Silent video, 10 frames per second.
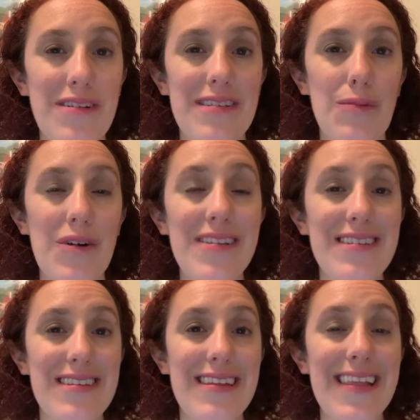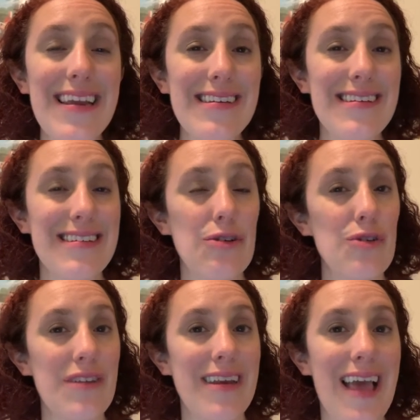Disney World, Disneyland, Disney
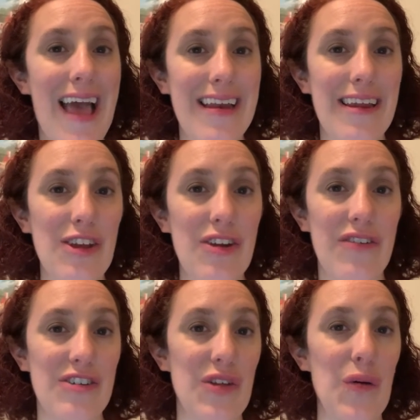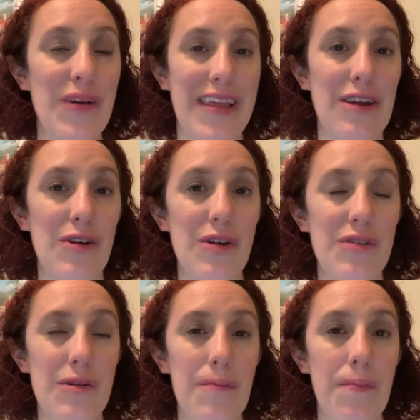Cruise Line, and Universal Orlando
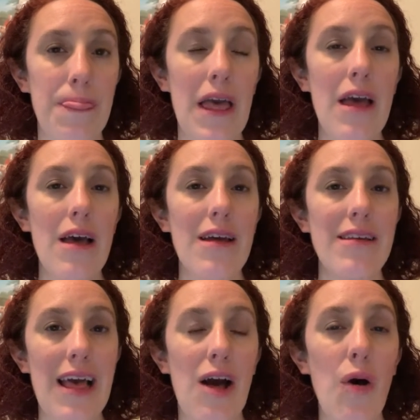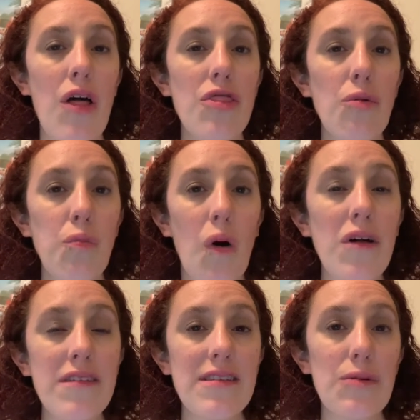news. Now, the
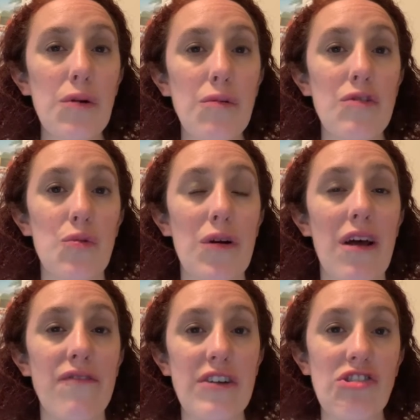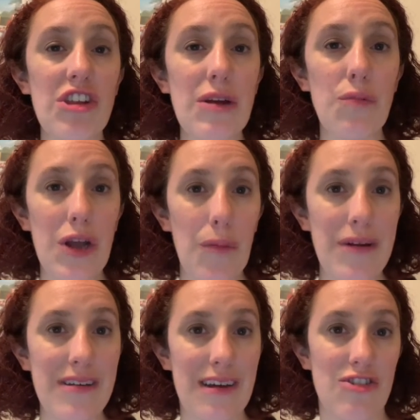Walt Disney World Resort officially
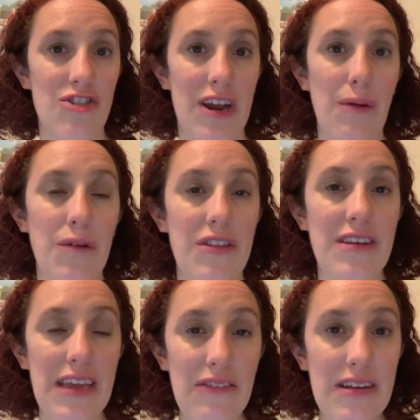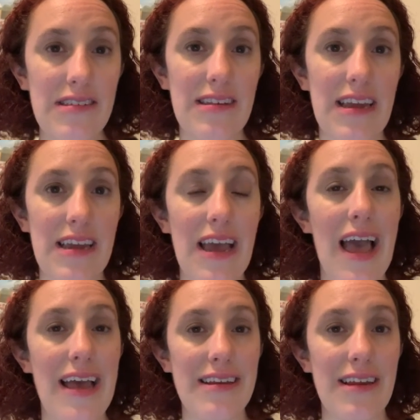reopened yesterday with the DVC
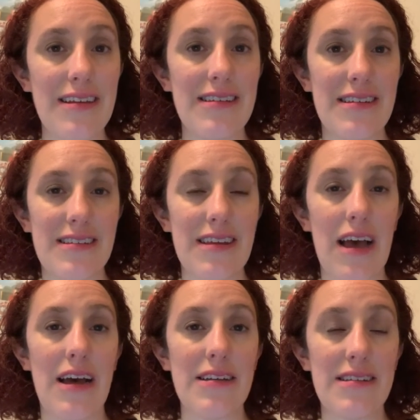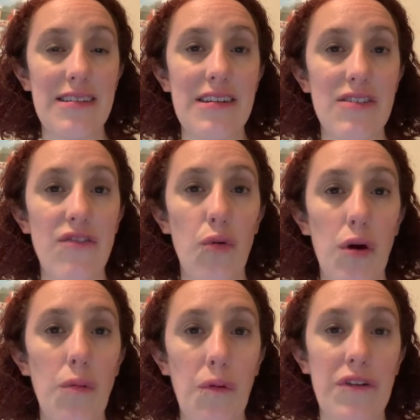and Disney's
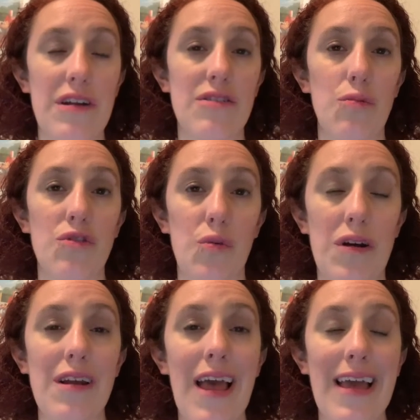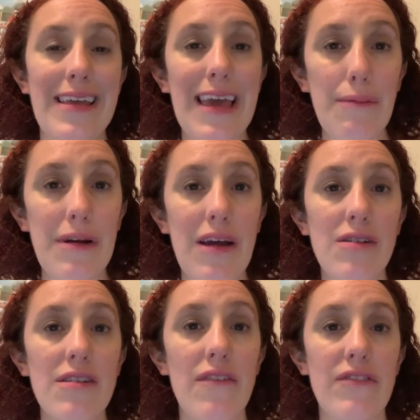Fort Wilderness Resort and
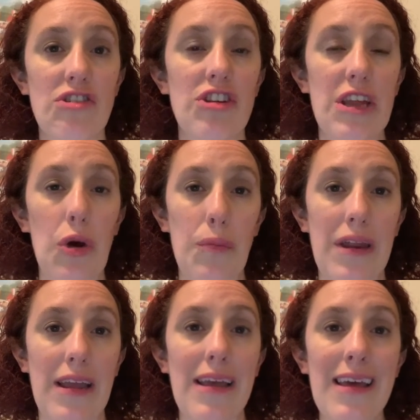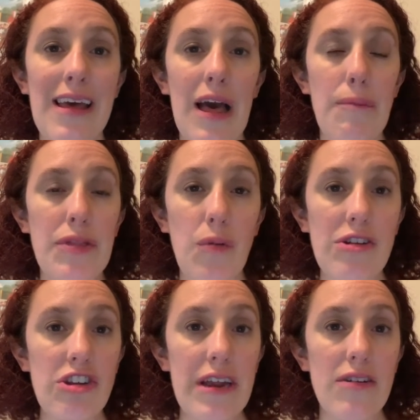Campgrounds officially opening. But the
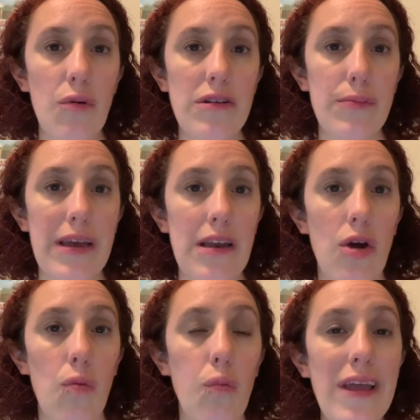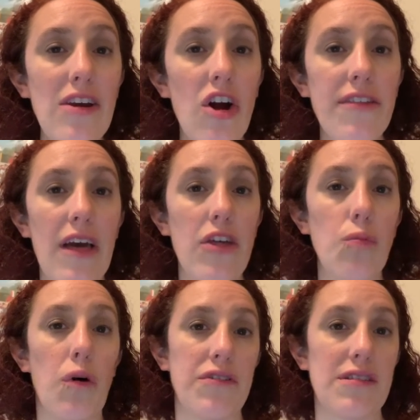question has always been, when are the other
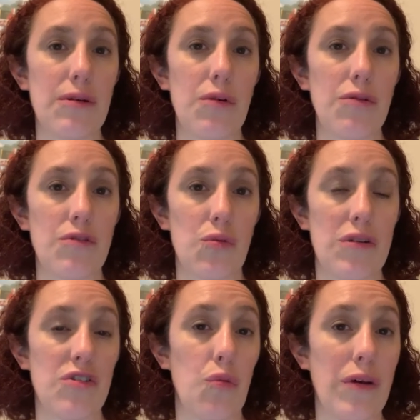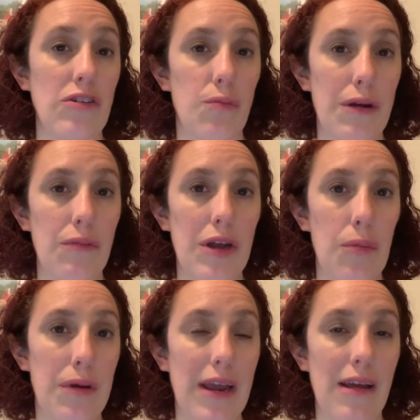Walt Disney World resorts going to be
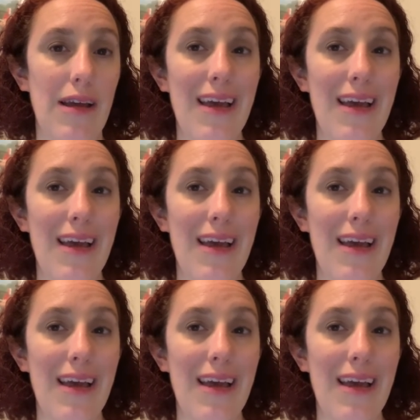reopening?